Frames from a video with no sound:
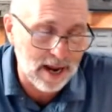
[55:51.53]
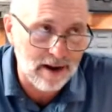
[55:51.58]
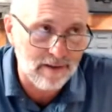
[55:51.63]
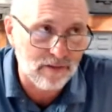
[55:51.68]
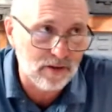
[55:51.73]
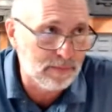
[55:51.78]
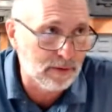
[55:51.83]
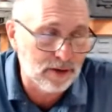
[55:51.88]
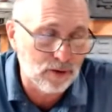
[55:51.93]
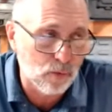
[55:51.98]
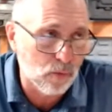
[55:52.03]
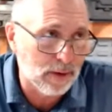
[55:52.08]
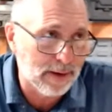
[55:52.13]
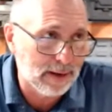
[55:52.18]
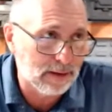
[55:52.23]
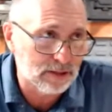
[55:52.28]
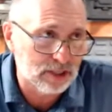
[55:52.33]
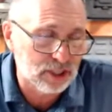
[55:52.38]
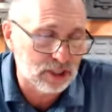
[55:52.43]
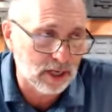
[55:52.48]
Everybody went
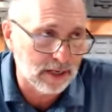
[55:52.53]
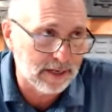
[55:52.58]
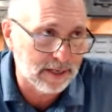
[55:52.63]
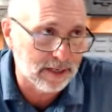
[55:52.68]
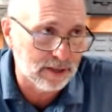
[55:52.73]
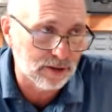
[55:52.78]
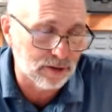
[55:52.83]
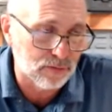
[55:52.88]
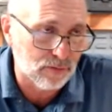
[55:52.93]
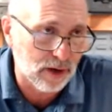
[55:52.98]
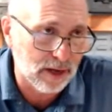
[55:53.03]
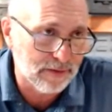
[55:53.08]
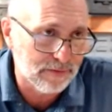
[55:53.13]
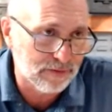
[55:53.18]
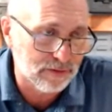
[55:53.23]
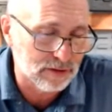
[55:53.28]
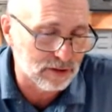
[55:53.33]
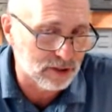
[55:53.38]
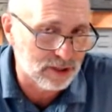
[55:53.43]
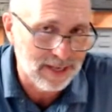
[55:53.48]
out sighting in their
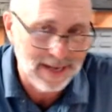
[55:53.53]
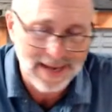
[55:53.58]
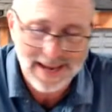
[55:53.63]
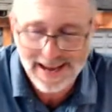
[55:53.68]
rifles,